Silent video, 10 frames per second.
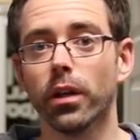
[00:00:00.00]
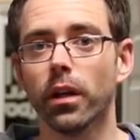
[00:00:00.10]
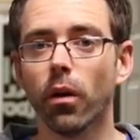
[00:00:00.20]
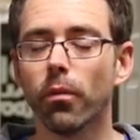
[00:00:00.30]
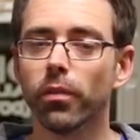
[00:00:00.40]
and
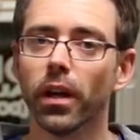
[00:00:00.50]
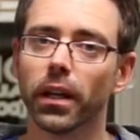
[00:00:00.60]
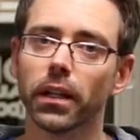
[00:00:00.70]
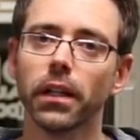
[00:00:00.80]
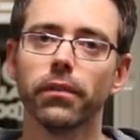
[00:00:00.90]
hopefully I
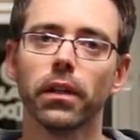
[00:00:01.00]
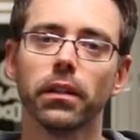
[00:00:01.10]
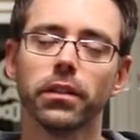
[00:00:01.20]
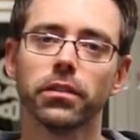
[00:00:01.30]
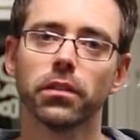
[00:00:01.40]
can give
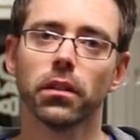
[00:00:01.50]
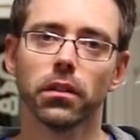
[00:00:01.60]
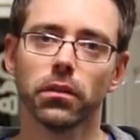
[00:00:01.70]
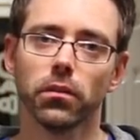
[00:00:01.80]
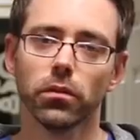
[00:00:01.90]
at least
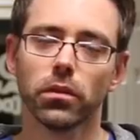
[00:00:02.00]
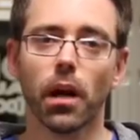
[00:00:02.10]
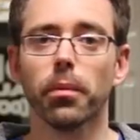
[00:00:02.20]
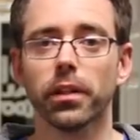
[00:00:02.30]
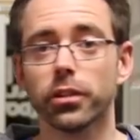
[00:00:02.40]
a
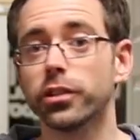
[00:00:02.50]
couple things,